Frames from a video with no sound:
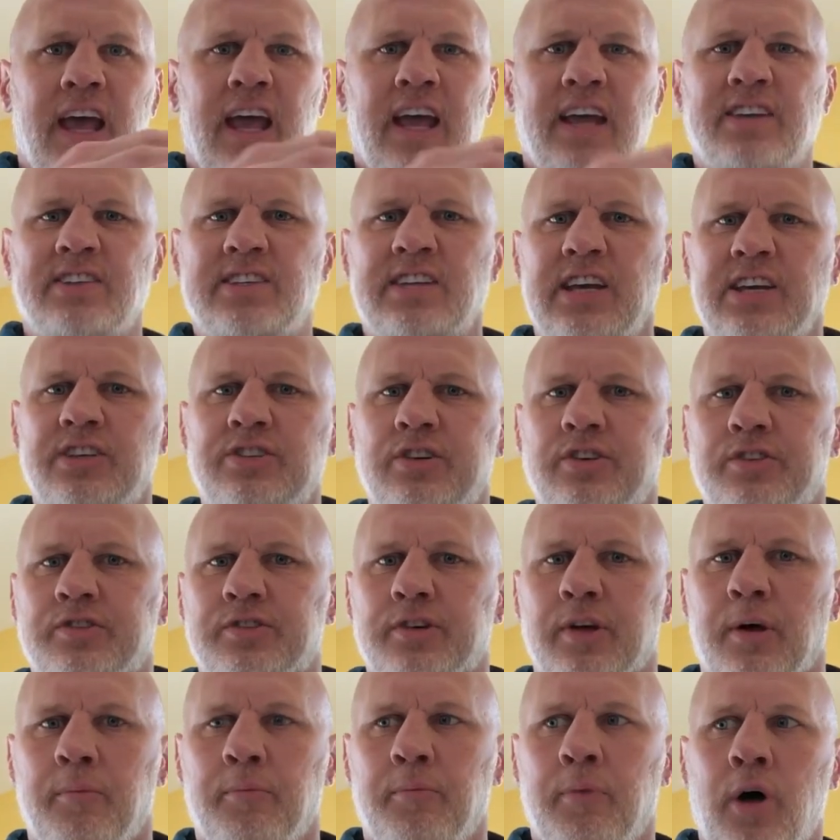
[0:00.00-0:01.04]
It teaches
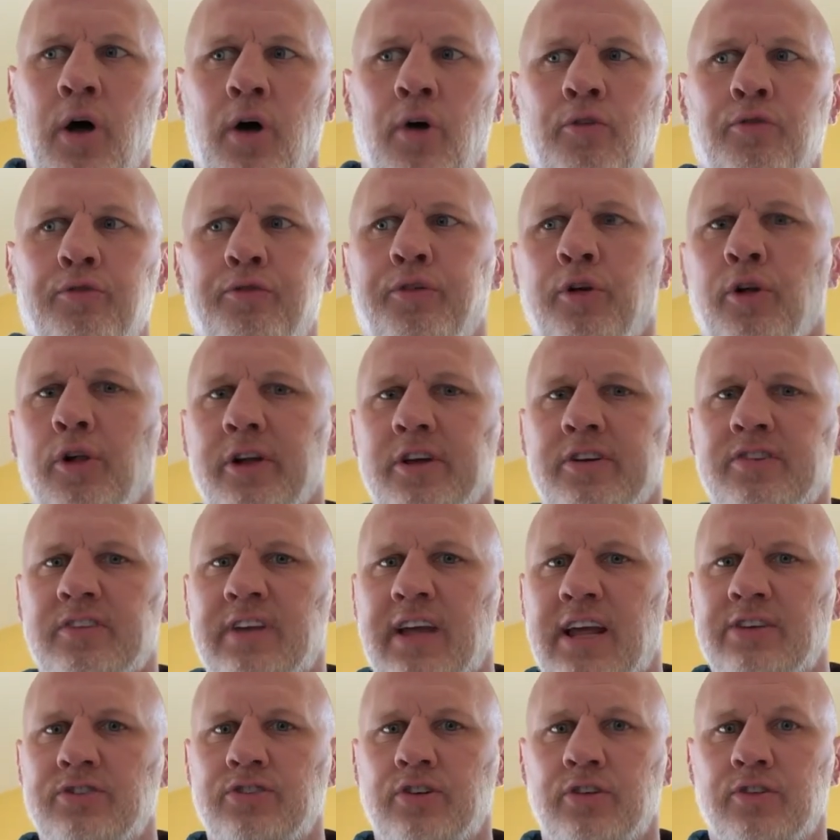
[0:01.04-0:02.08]
some full
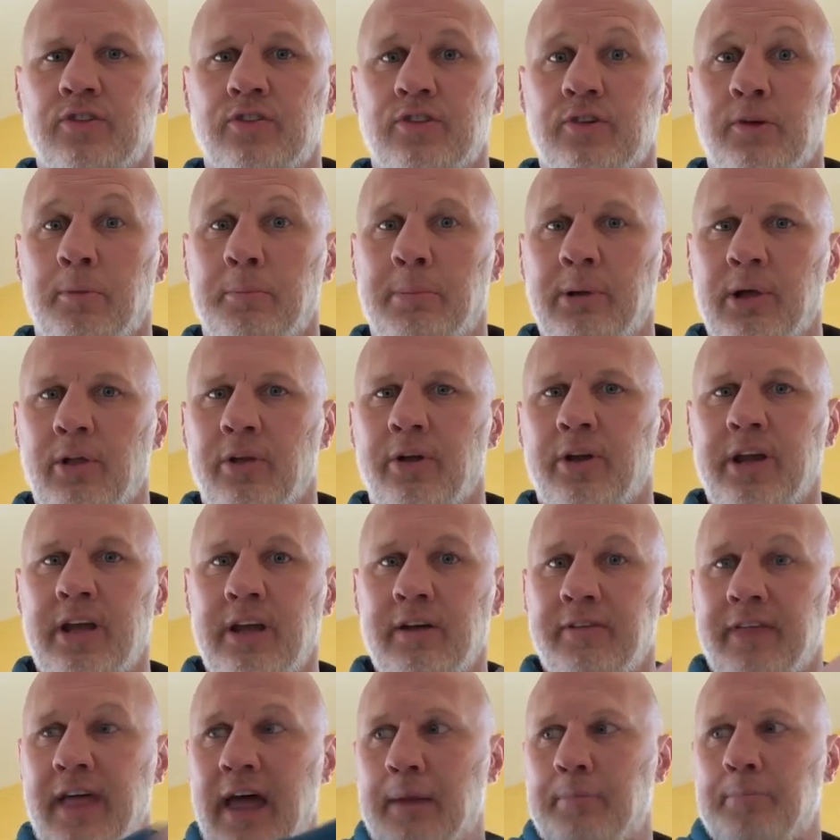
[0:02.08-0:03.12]
extension stability
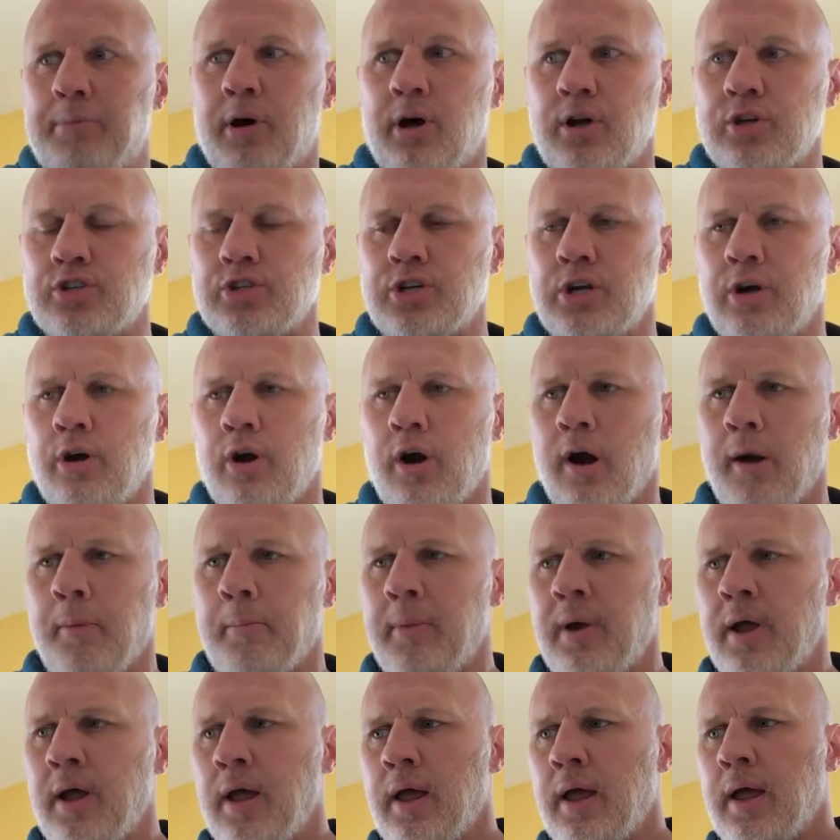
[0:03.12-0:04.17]
of that punching arm.